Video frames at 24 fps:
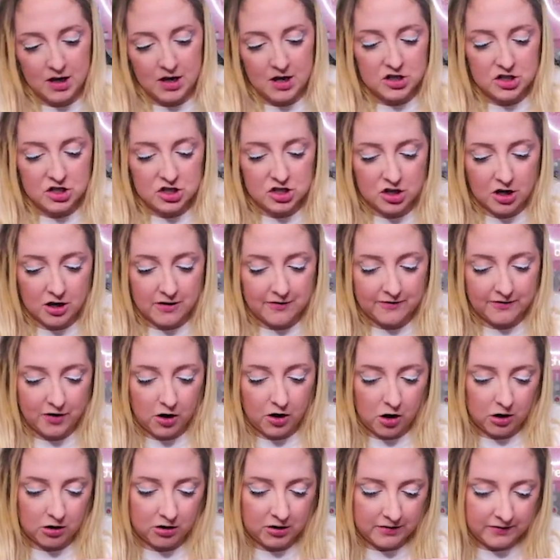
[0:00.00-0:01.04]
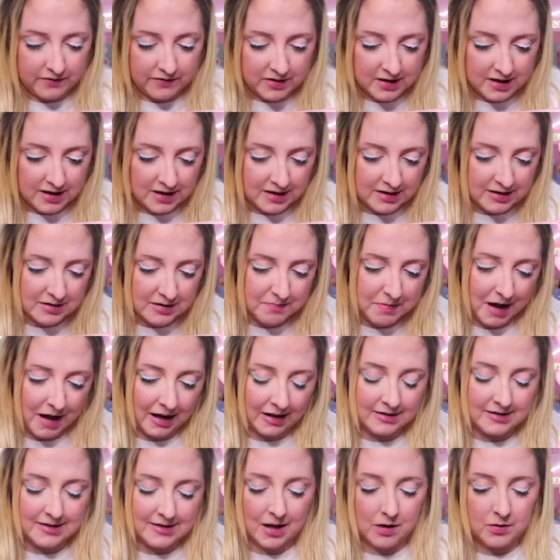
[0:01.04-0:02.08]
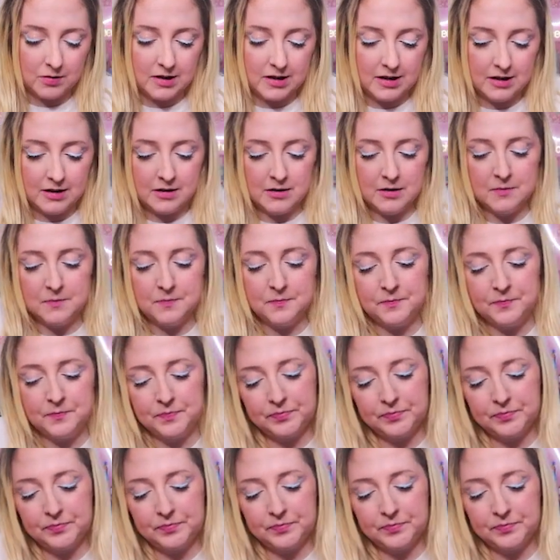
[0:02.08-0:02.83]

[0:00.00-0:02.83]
shove all of these back down in,